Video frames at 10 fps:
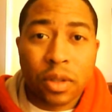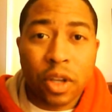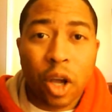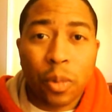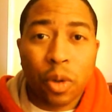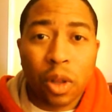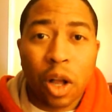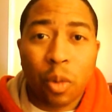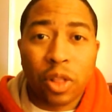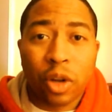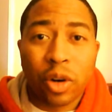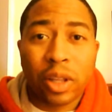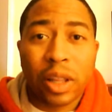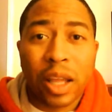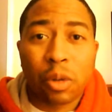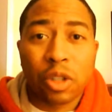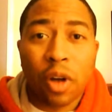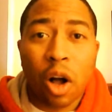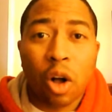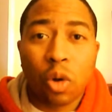to help you along with learning the language of
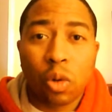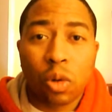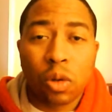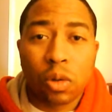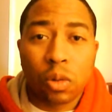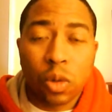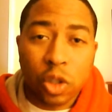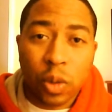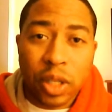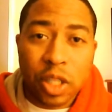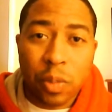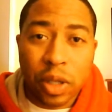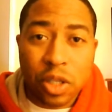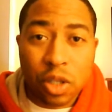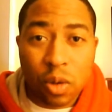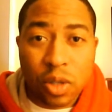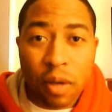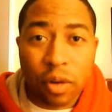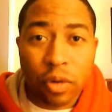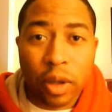Hangul, which is what they speak in Seoul,
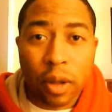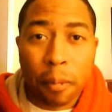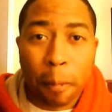South Korea.